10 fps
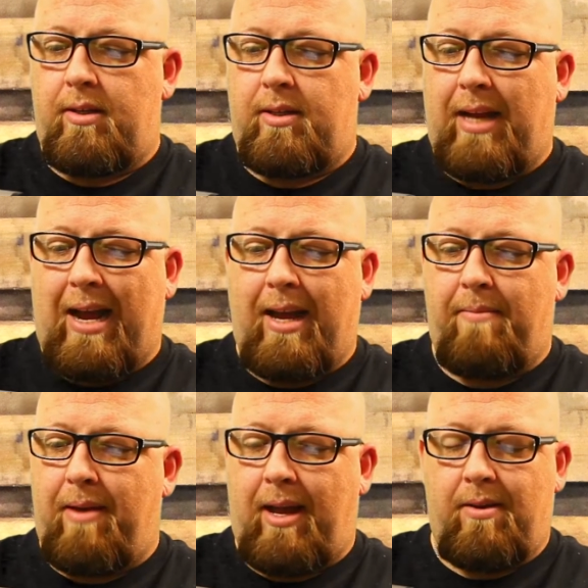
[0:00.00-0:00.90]

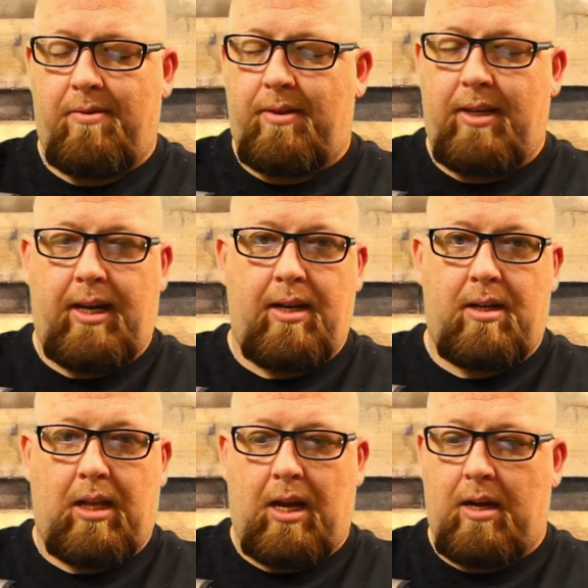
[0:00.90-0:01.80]
Time, I don't need a
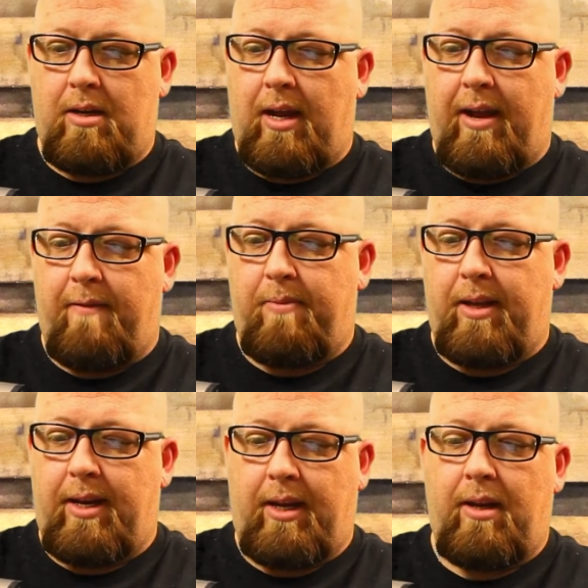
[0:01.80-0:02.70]
clock. I have
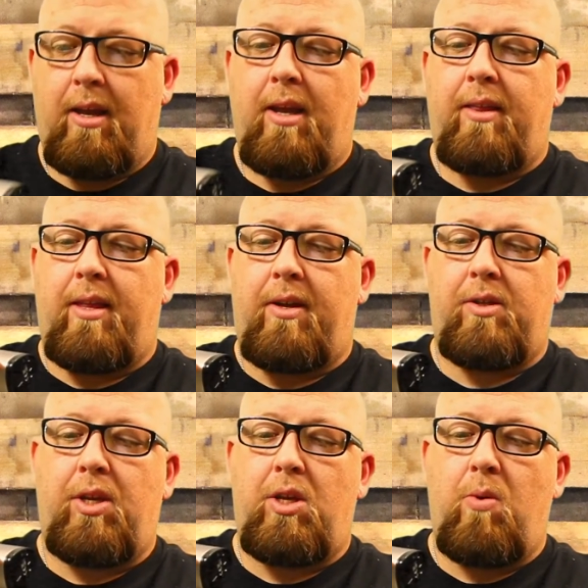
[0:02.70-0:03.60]
plenty. Then
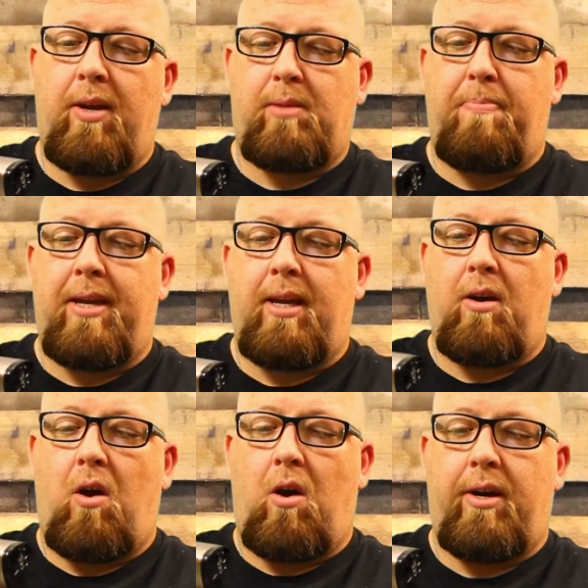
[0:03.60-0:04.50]
there's the USB
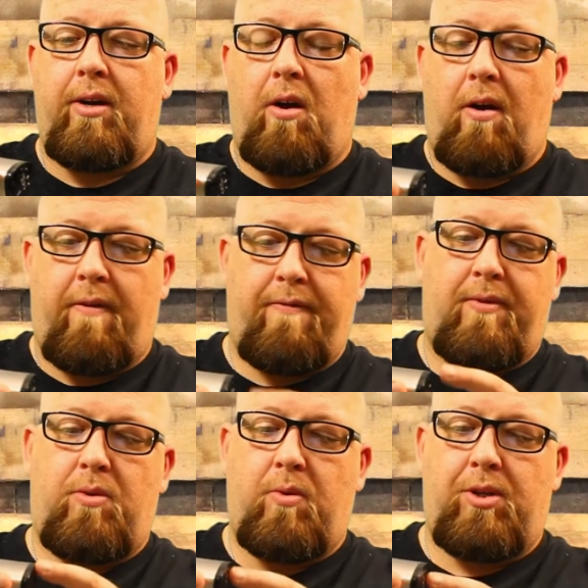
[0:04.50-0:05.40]
on and off.
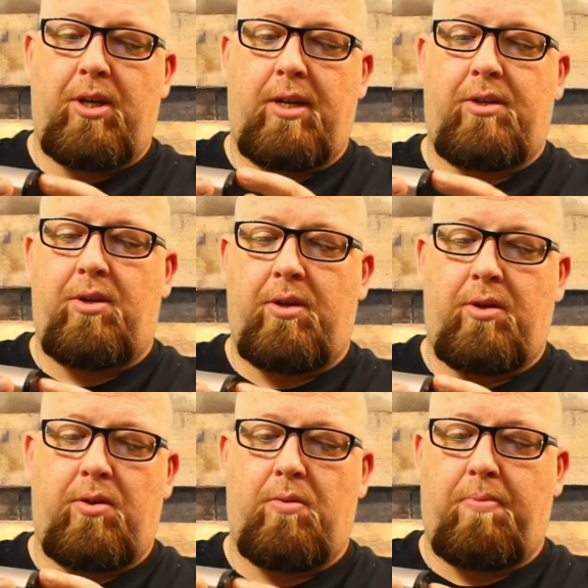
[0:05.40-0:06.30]
To adjust, you can
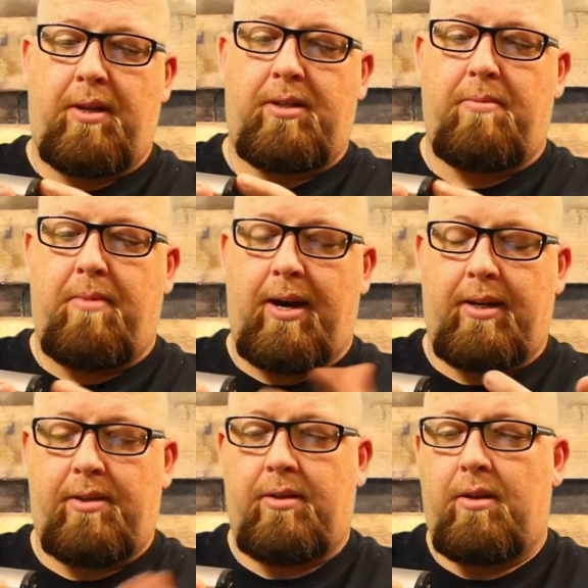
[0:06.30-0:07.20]
do plus and
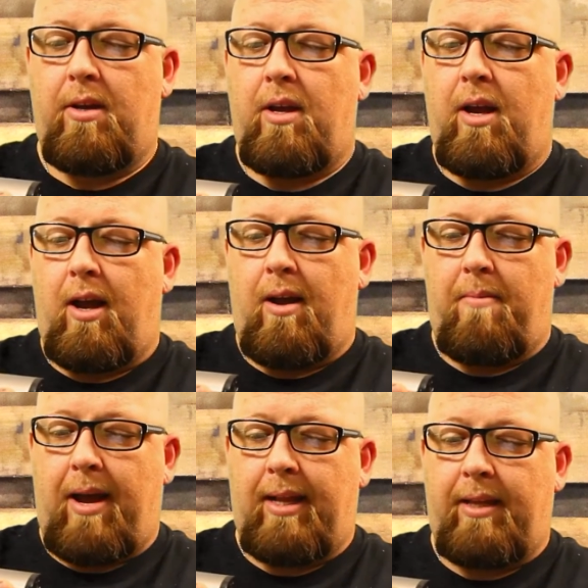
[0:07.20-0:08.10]
minus.
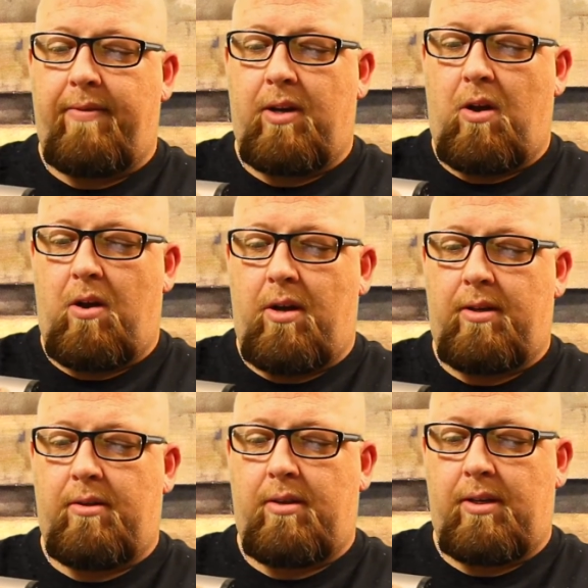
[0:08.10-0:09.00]
I leave it
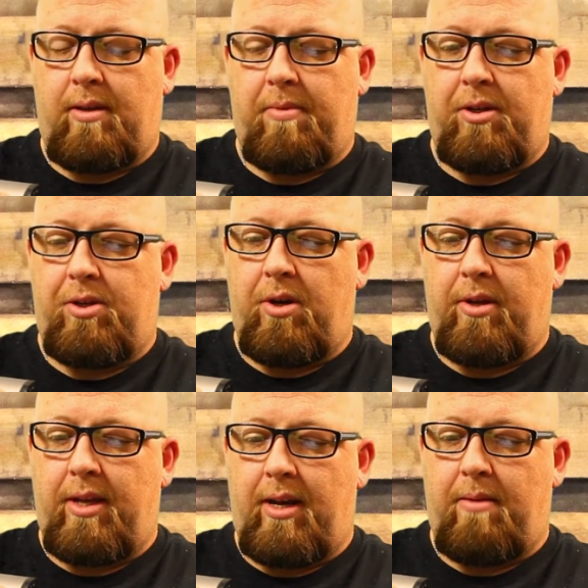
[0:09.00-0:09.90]
on because I'm going to show you
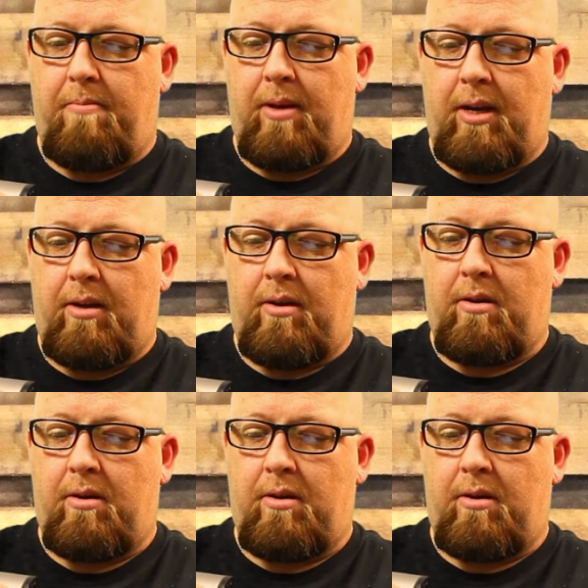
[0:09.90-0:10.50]
that in a minute.